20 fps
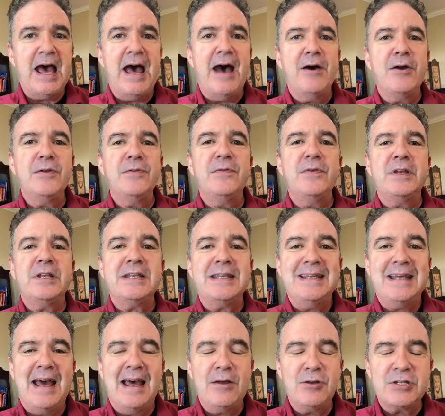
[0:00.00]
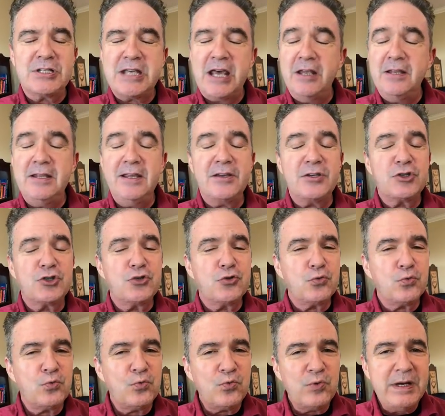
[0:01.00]
outside the
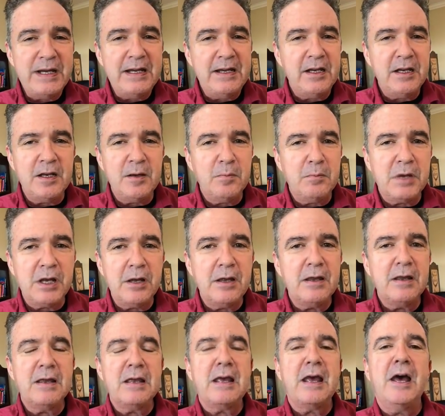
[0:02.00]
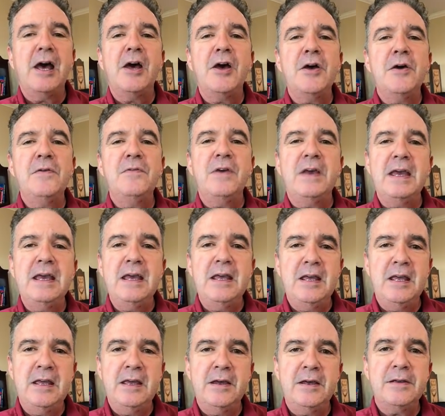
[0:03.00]
extreme of
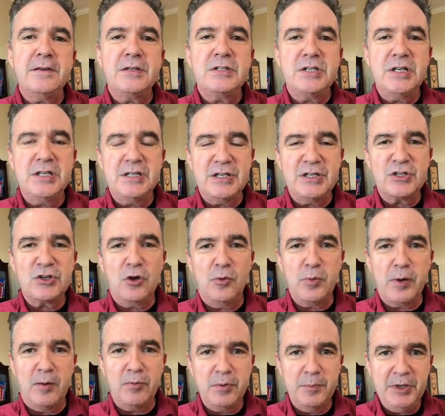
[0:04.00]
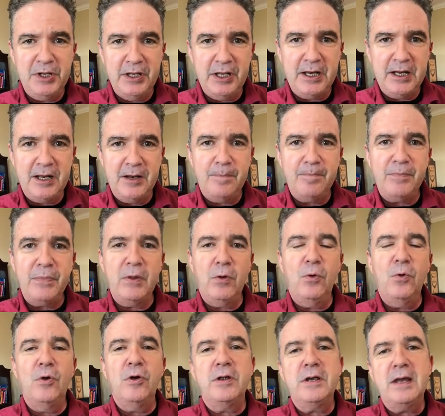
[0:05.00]
a statistical probability,
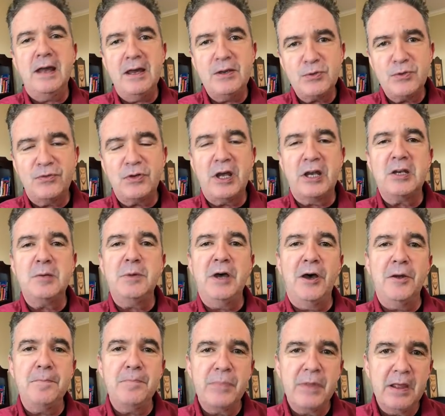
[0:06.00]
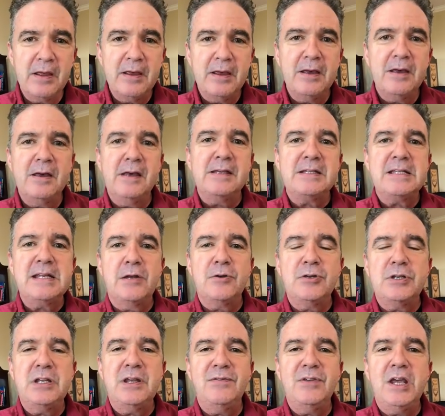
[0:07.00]
or as we've talked about,
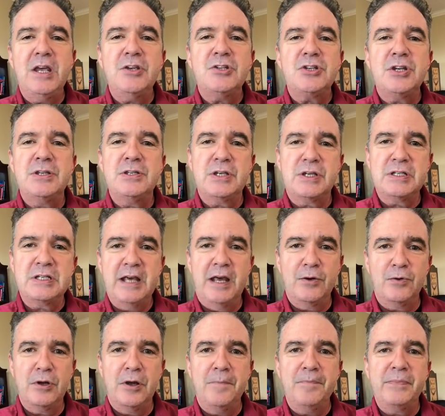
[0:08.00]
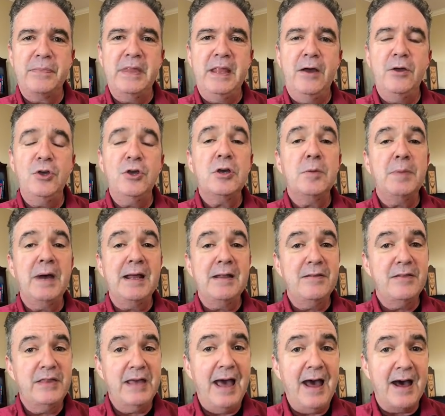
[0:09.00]
standard deviations, etc. Now you
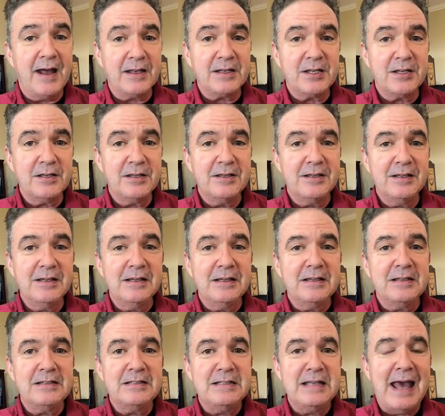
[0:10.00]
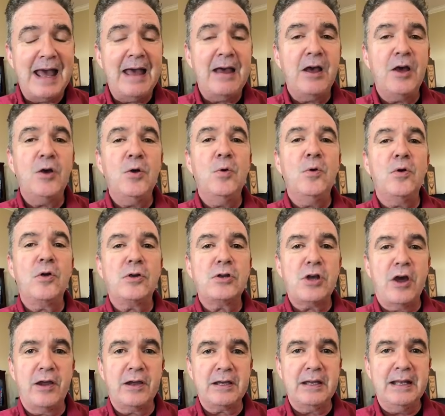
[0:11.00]
combine that, now we're
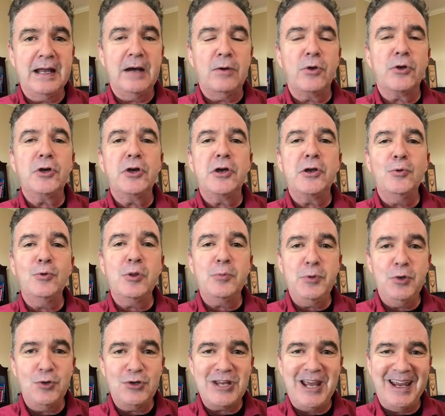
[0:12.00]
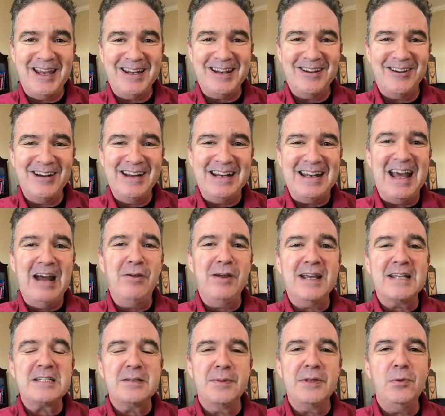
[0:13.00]
talking, now we're cooking with butane, right? Now we
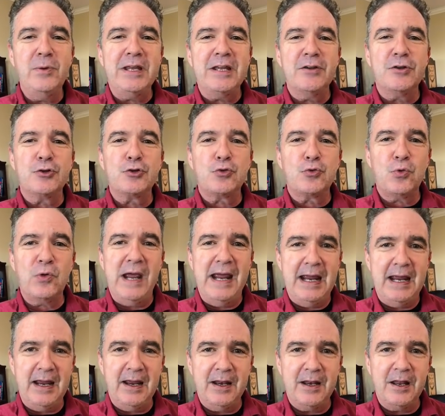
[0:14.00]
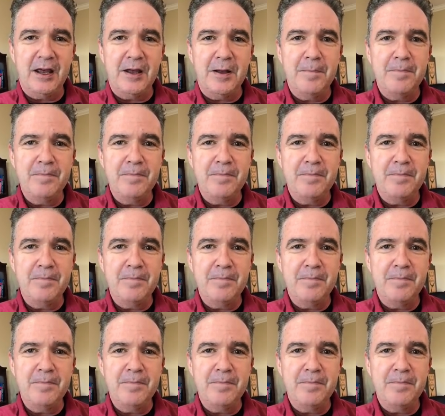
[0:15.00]
got something we can trade